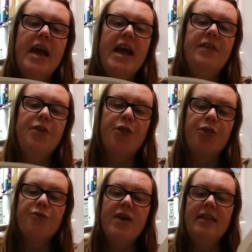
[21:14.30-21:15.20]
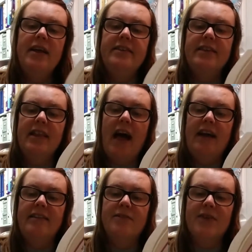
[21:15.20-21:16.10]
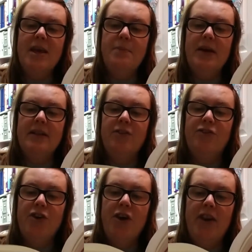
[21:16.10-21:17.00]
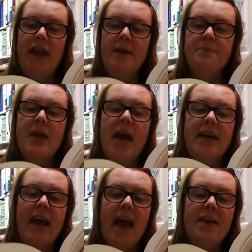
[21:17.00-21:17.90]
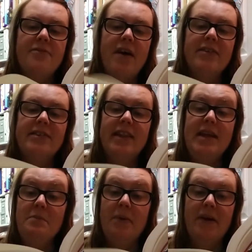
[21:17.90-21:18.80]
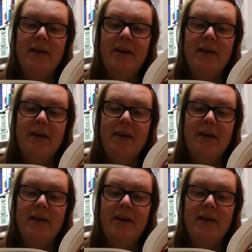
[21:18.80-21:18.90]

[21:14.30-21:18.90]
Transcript: In the thrill and delight of keeping this journey, Kay fell asleep.